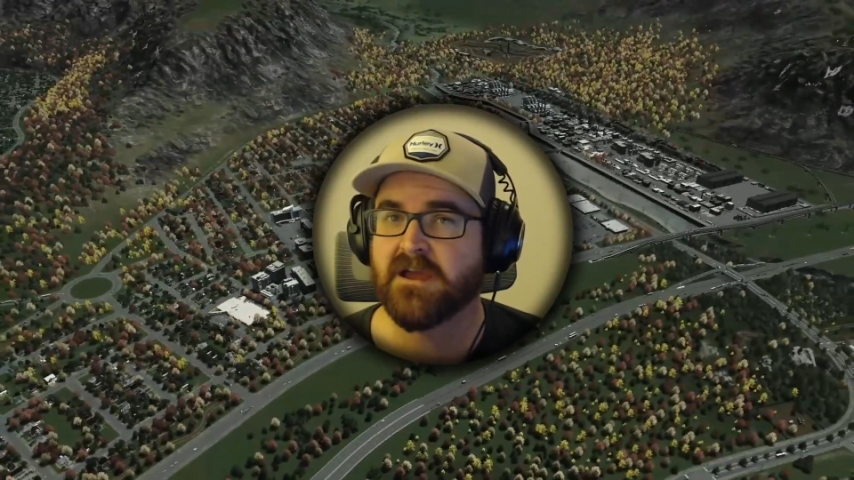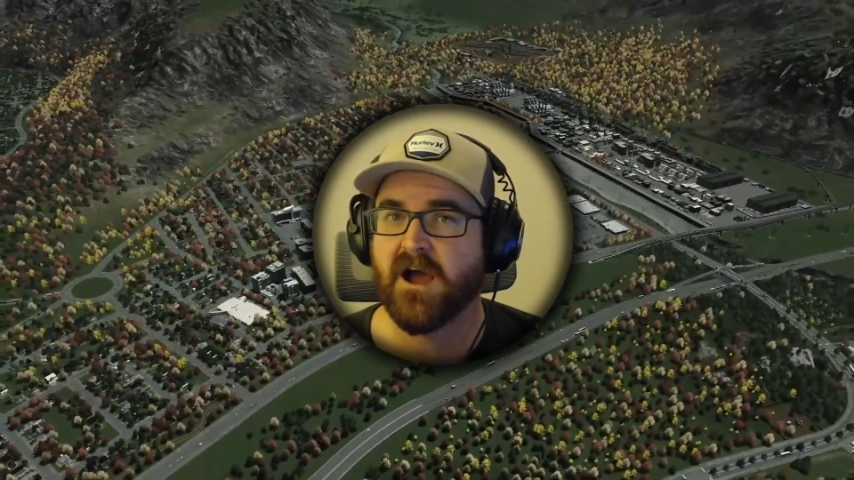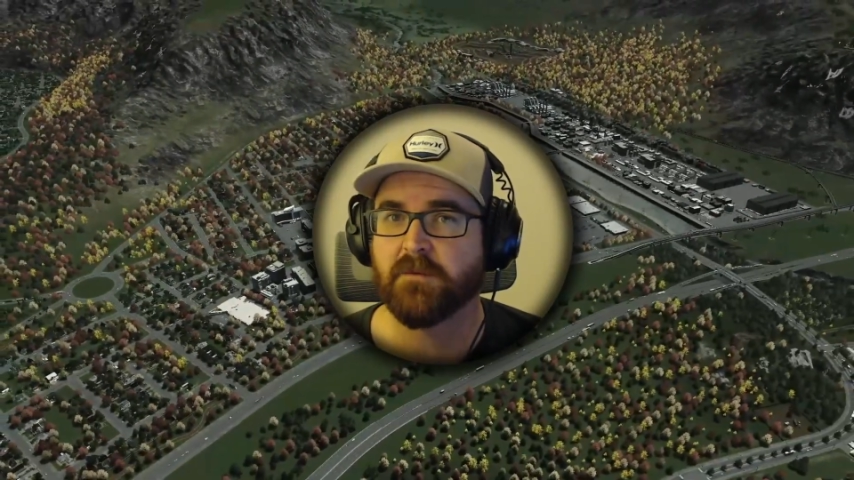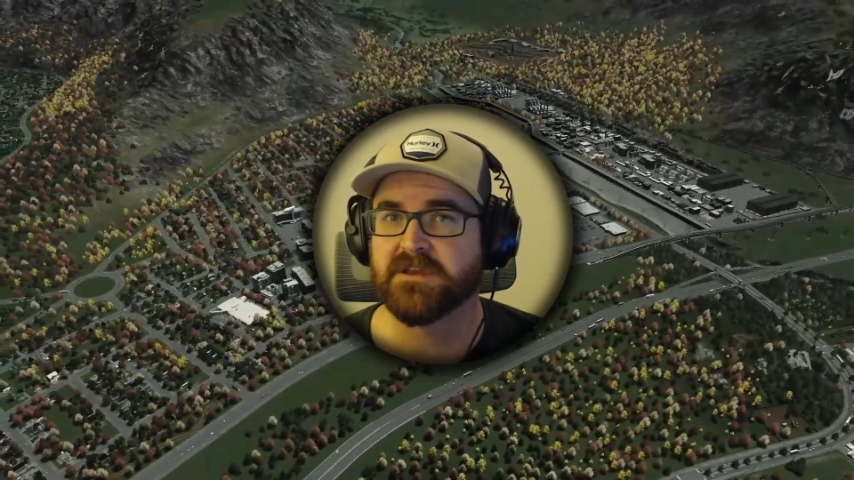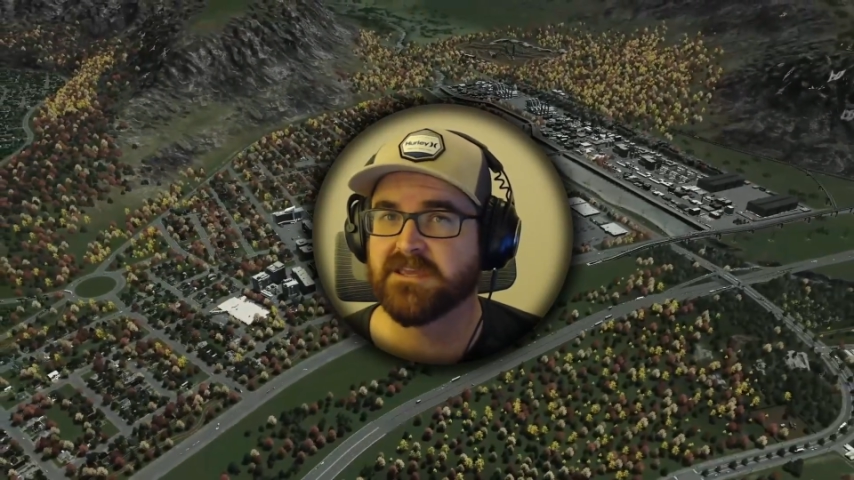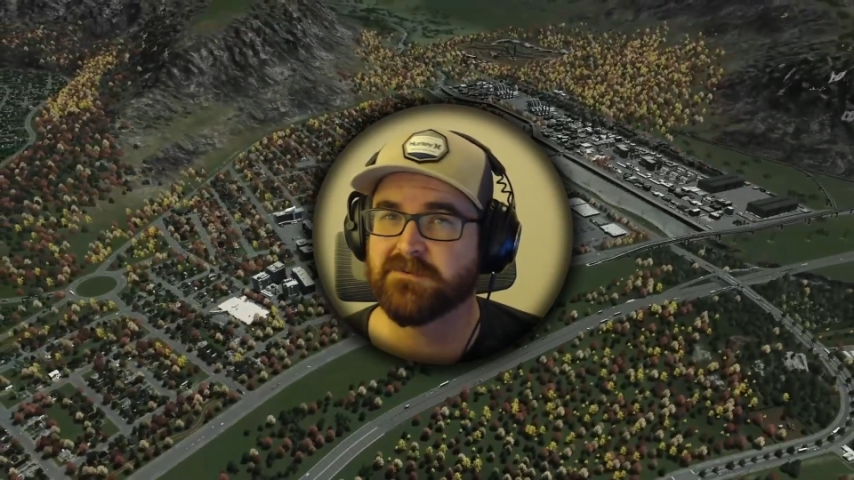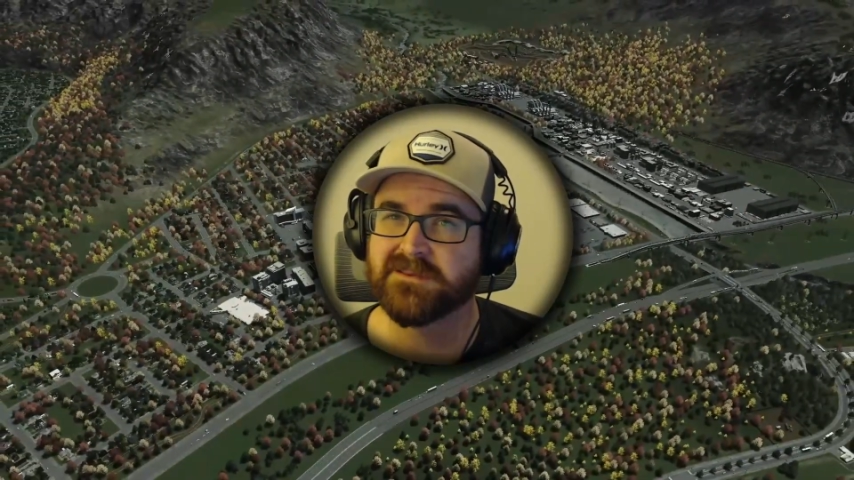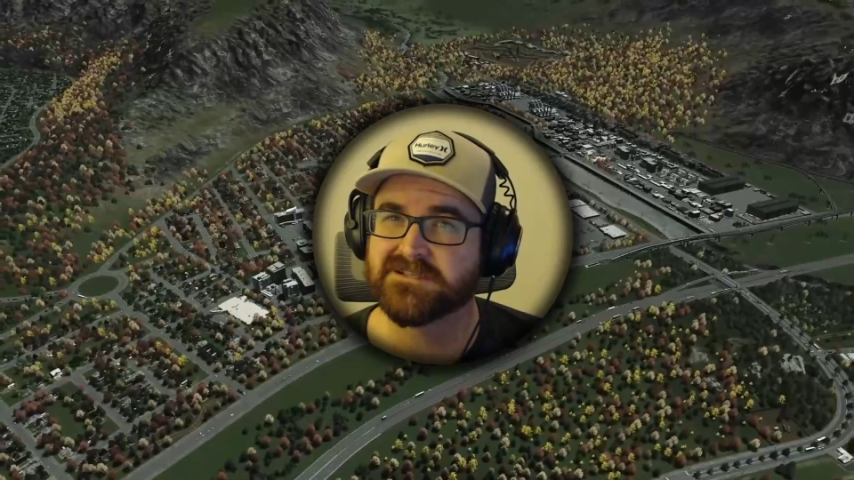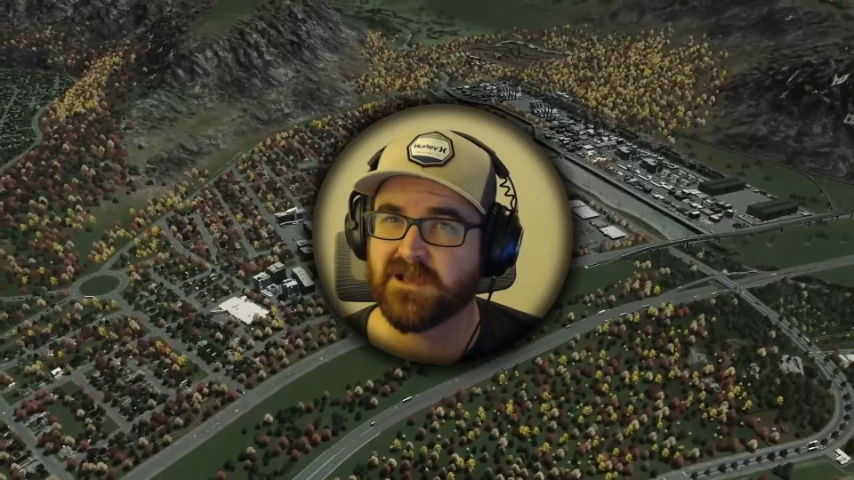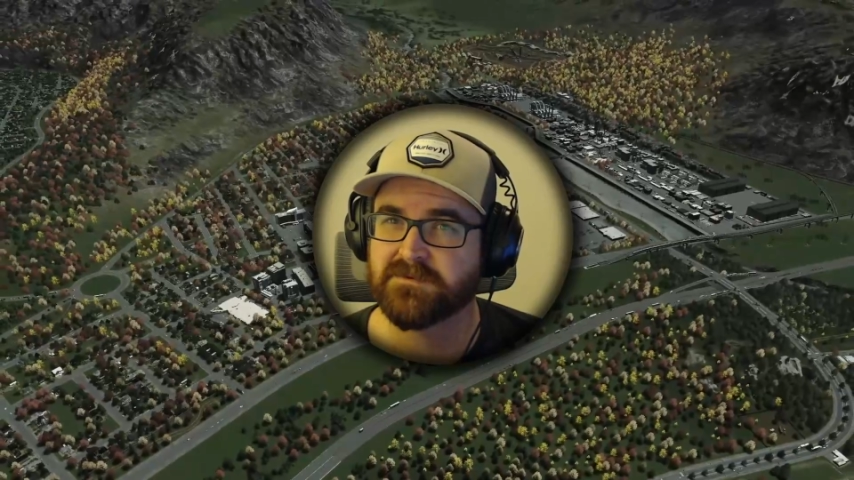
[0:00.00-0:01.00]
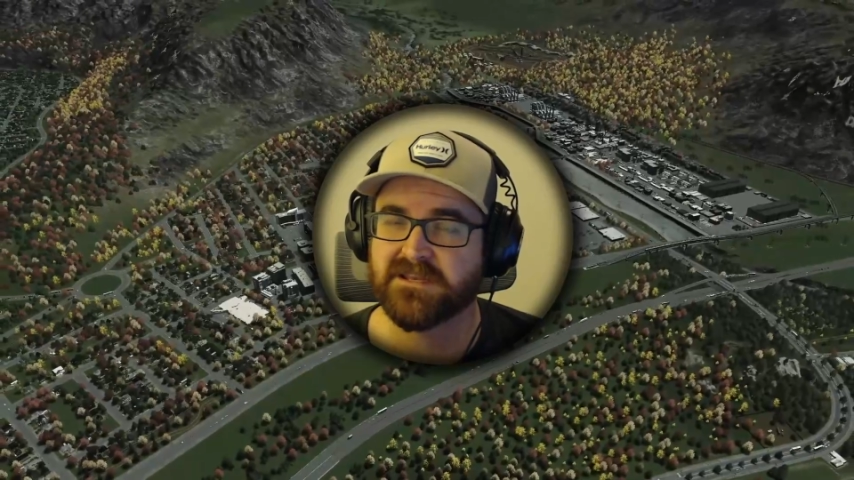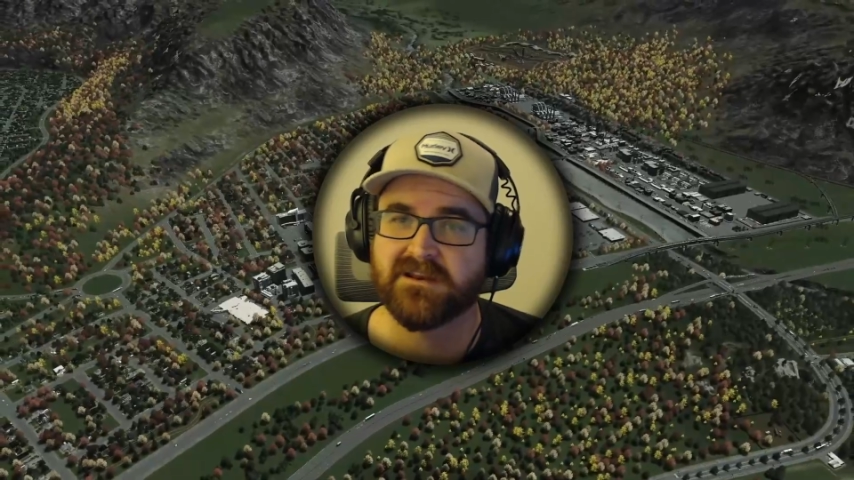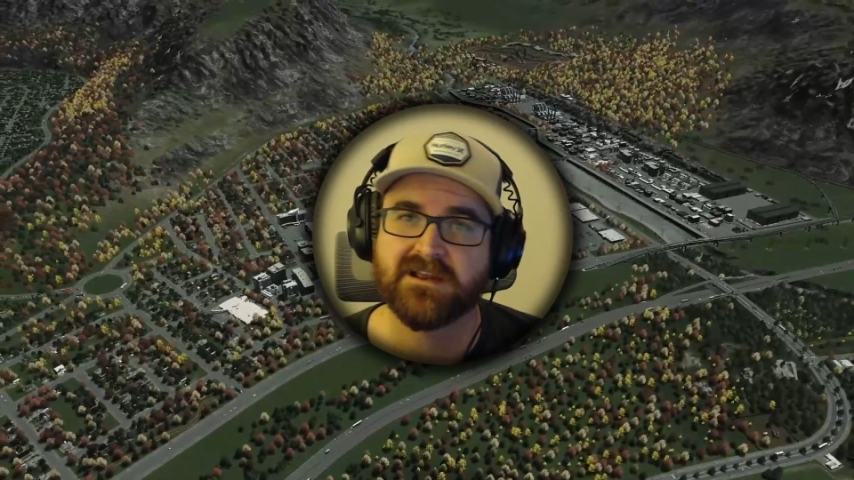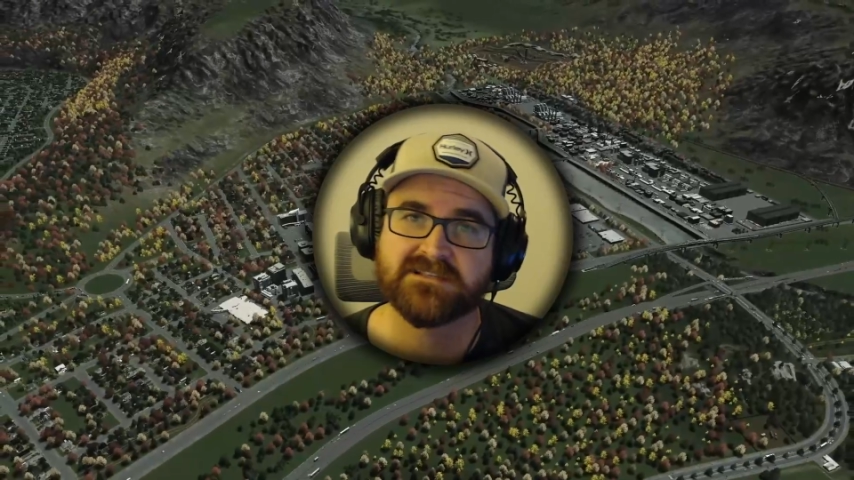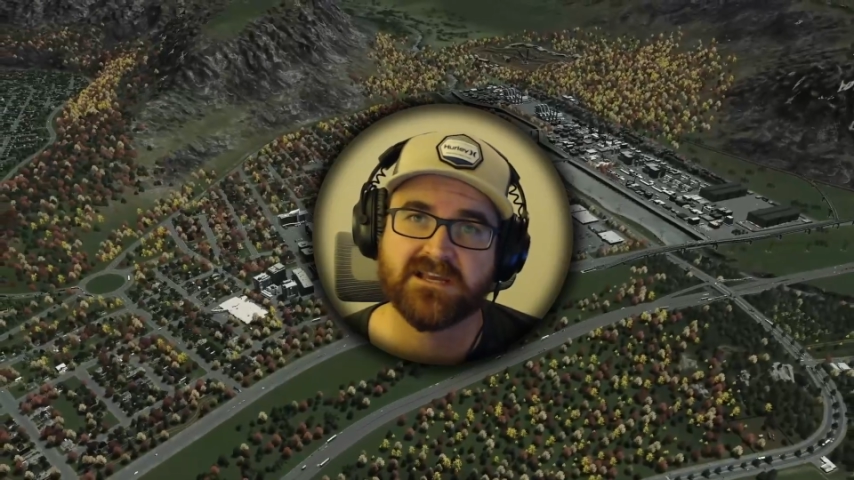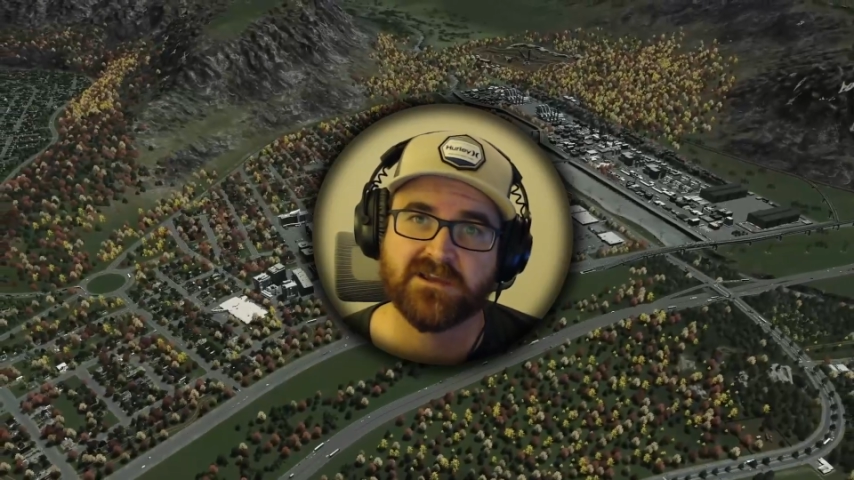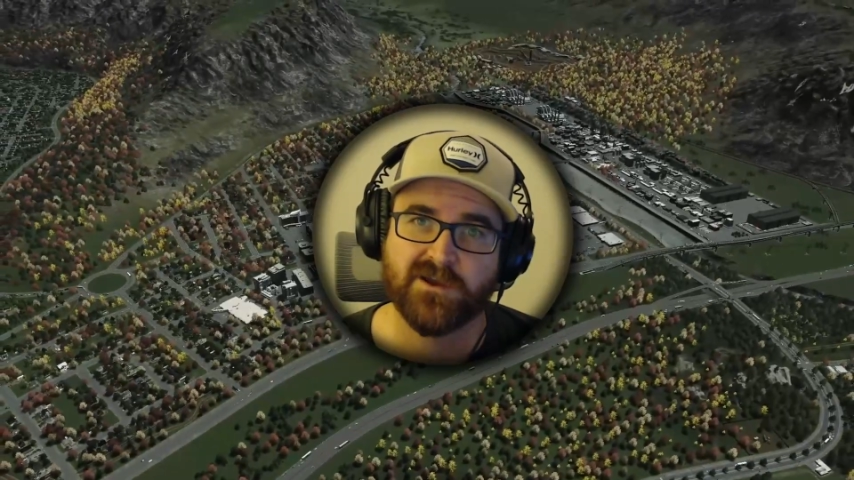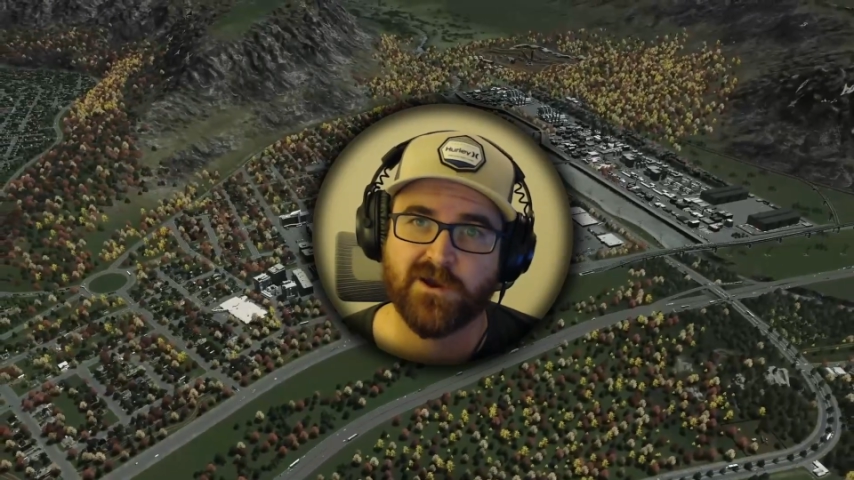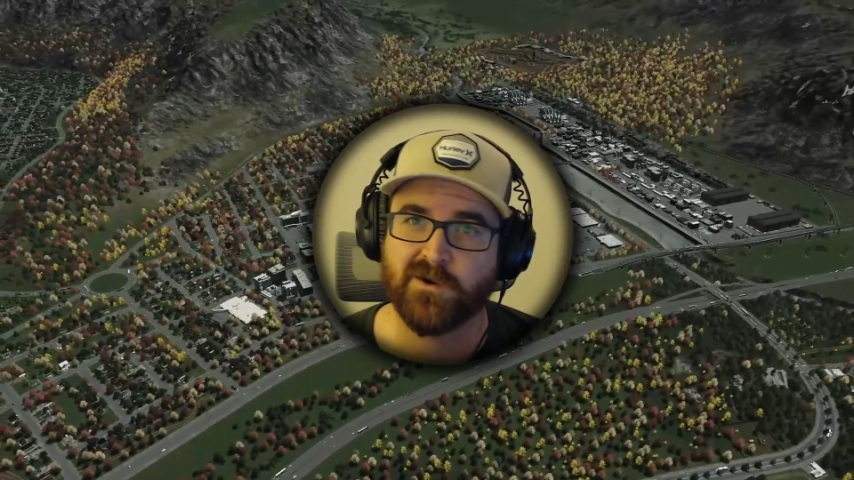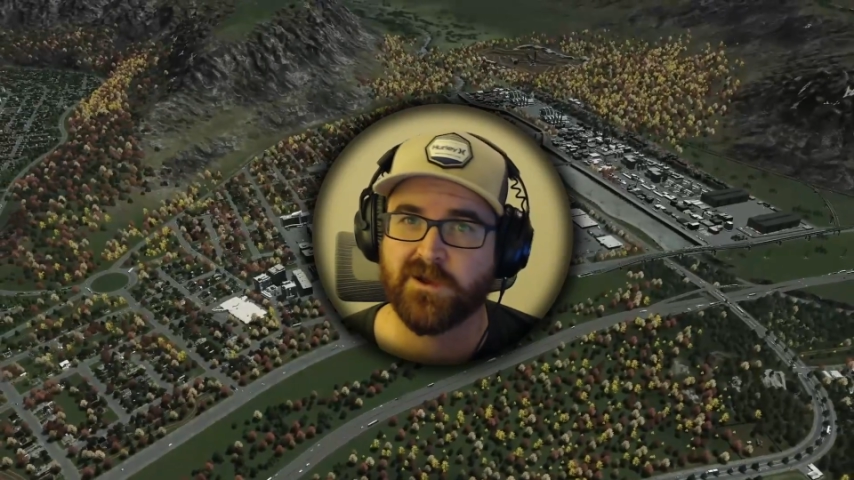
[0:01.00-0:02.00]
I'll be keeping these updated as I
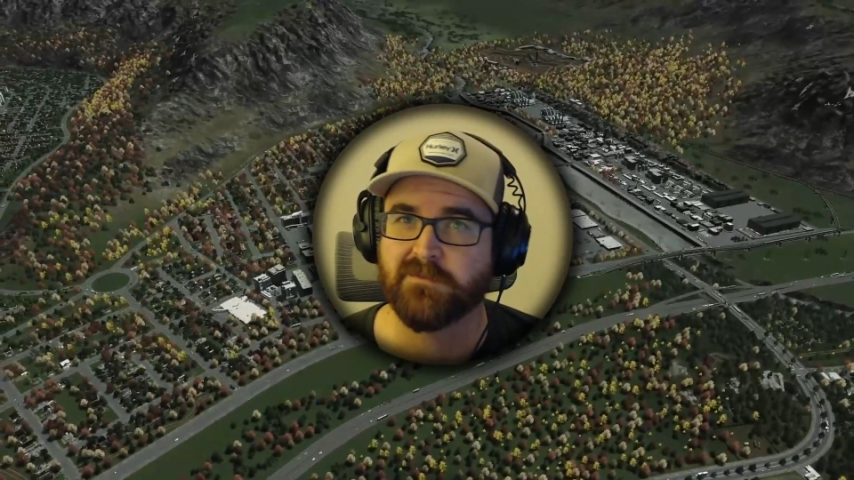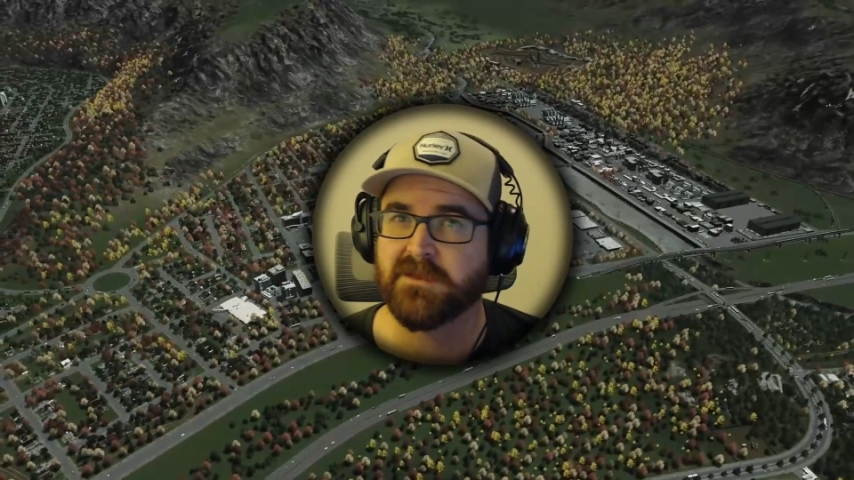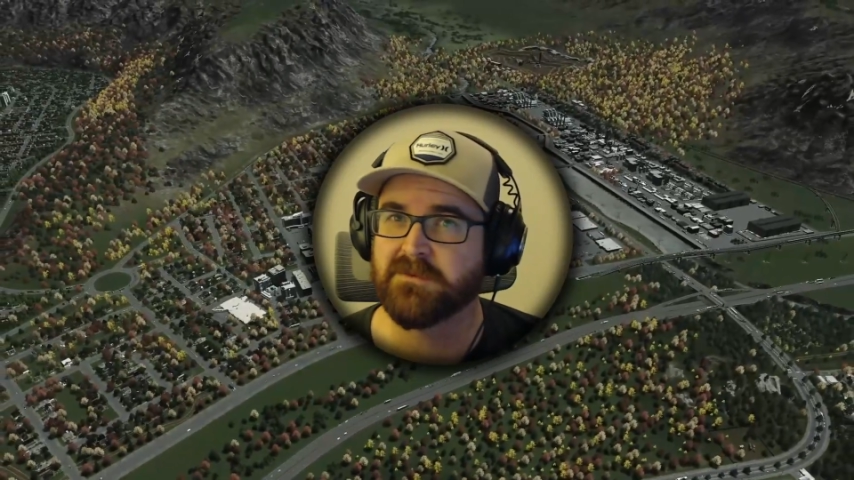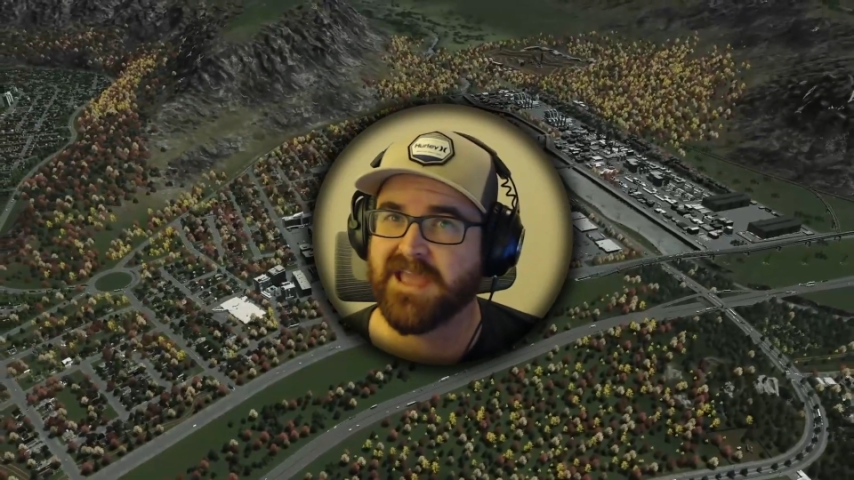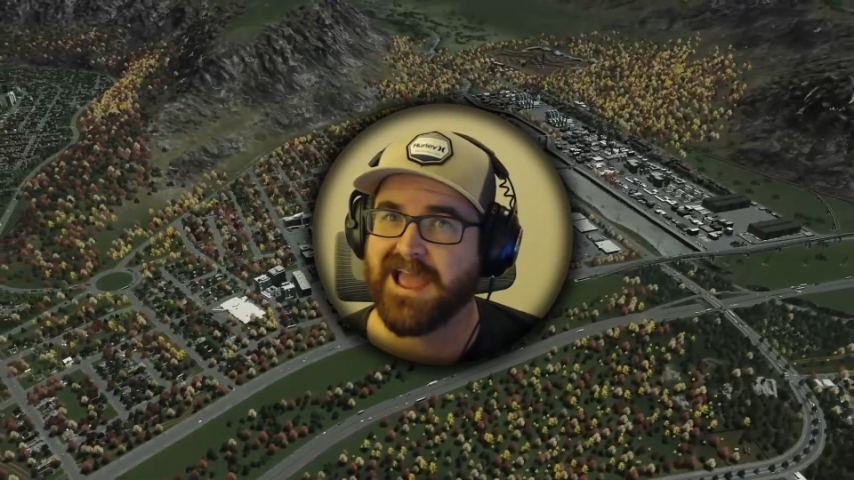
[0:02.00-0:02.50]
go and maybe